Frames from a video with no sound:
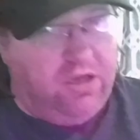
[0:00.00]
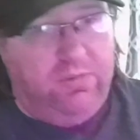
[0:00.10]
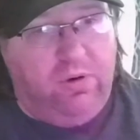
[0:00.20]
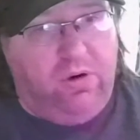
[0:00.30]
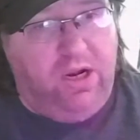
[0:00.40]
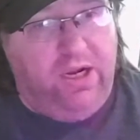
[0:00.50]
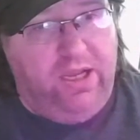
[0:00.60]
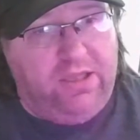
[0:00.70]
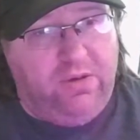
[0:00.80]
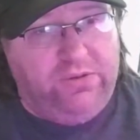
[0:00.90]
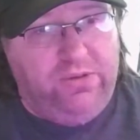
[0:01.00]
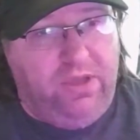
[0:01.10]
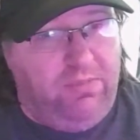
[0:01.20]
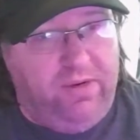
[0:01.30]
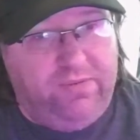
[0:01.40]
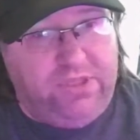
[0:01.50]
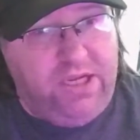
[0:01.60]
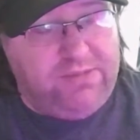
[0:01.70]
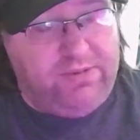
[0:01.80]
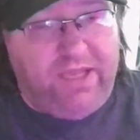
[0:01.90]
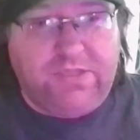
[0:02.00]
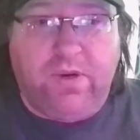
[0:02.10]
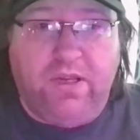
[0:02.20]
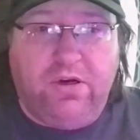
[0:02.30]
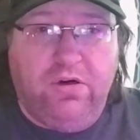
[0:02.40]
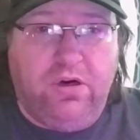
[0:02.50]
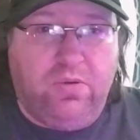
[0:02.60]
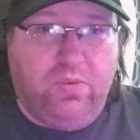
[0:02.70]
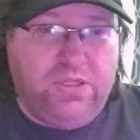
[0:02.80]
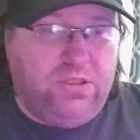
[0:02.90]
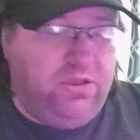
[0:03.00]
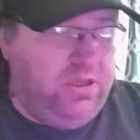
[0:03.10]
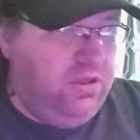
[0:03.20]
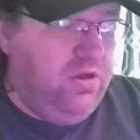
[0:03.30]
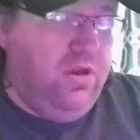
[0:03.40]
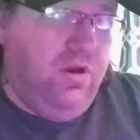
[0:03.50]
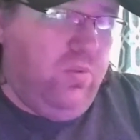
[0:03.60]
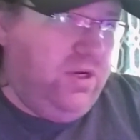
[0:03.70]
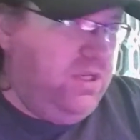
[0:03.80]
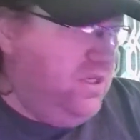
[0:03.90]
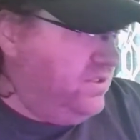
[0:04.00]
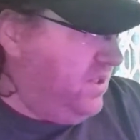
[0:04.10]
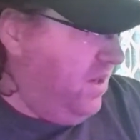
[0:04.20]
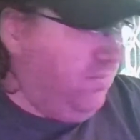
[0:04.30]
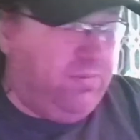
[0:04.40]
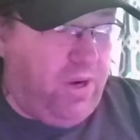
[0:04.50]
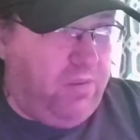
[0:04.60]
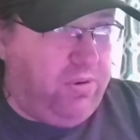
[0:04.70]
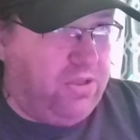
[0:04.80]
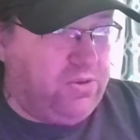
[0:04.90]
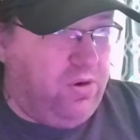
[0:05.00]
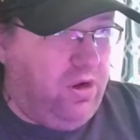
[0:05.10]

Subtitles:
be wrong on that, though, too. That might have changed. But that's what I heard originally when these, I'm going to probably pronounce it wrong,